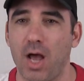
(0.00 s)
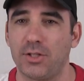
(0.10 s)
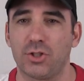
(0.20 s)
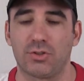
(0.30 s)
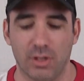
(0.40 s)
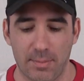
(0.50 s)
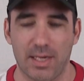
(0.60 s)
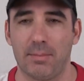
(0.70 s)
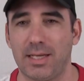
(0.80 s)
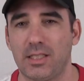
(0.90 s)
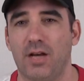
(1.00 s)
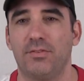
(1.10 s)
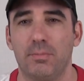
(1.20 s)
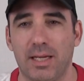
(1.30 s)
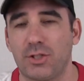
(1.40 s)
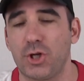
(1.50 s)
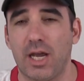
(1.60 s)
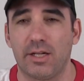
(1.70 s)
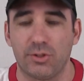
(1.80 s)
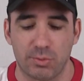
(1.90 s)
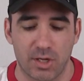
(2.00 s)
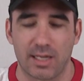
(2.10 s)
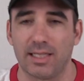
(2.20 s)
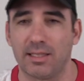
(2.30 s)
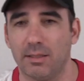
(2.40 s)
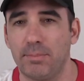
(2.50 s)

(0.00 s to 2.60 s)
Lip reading: not just limiting myself to big channels. We're going to get the